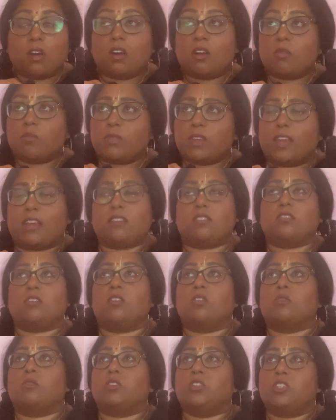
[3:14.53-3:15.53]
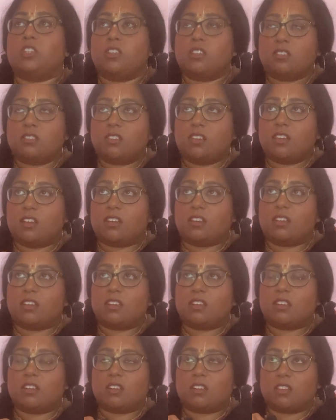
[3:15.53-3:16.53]
um, yeah, so she said
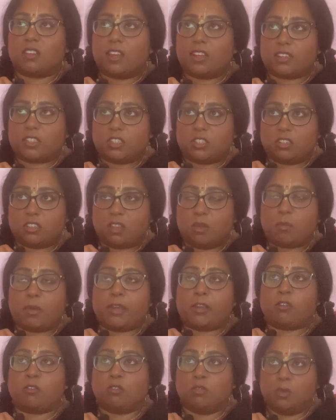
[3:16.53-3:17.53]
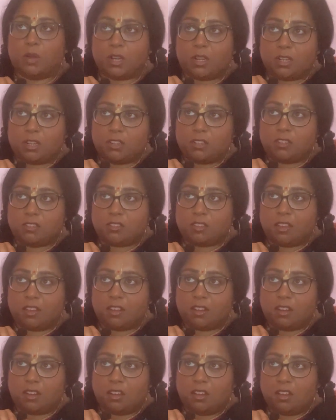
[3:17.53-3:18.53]
in her lecture that my Guru Maharaj
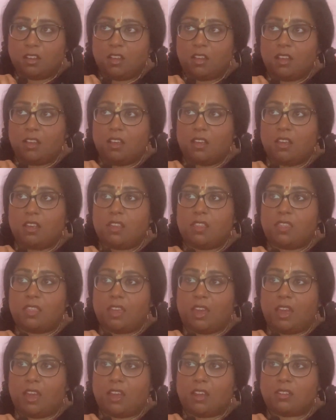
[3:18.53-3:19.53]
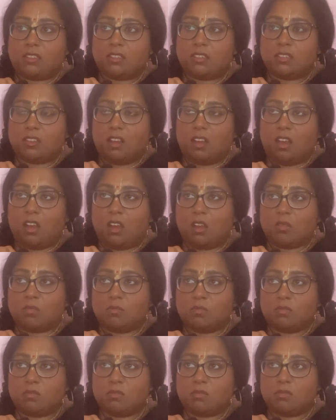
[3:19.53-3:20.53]
said, that
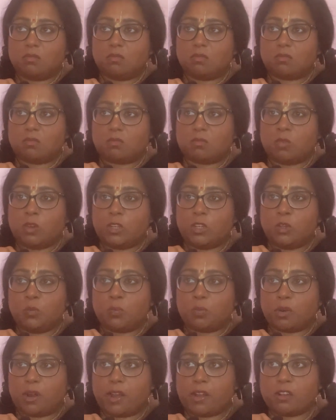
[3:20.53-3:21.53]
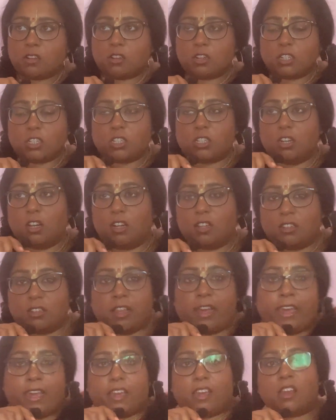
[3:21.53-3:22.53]
um, when you pray to Krishna,
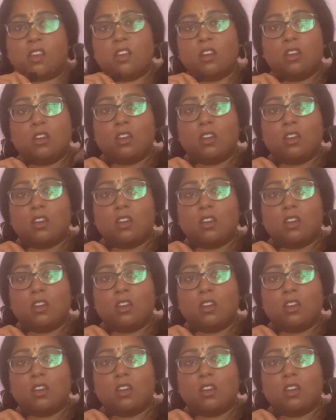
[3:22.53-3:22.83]
like,